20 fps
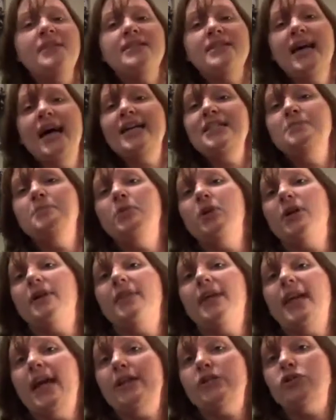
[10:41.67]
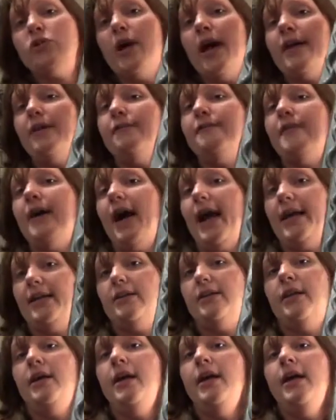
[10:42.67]
the size book that I try to
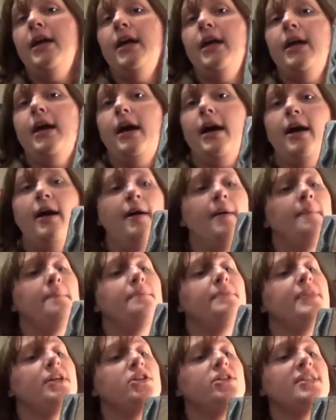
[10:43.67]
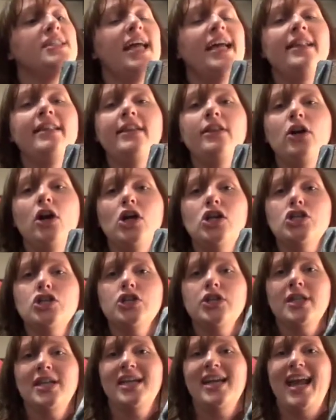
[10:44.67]
find. They're slightly
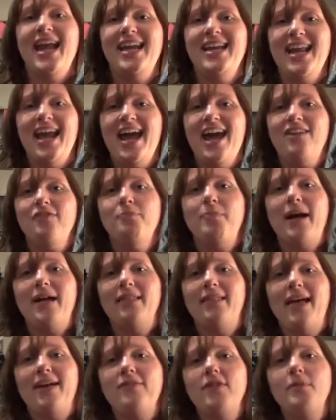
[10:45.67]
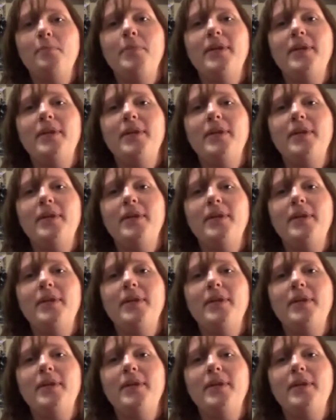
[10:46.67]
larger than an 8.5 by 11